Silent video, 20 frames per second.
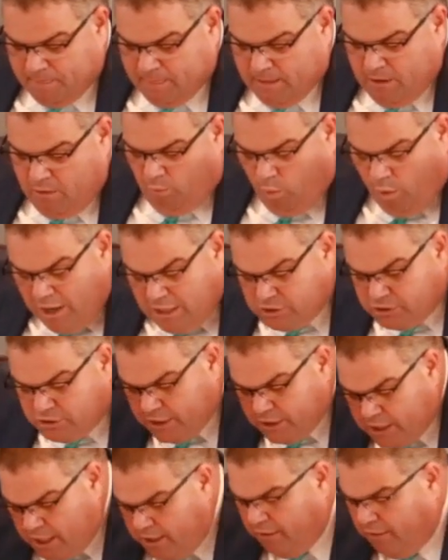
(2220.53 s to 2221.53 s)
Once a
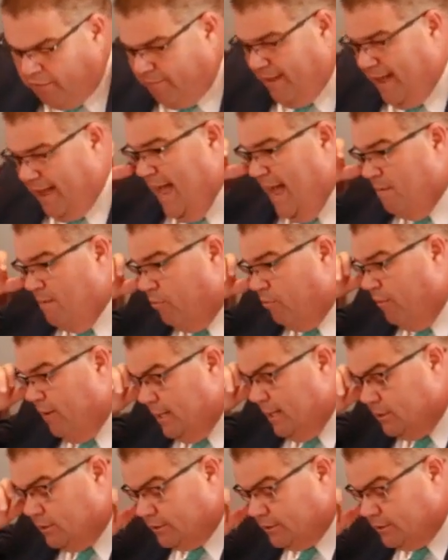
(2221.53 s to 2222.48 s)
year the high priest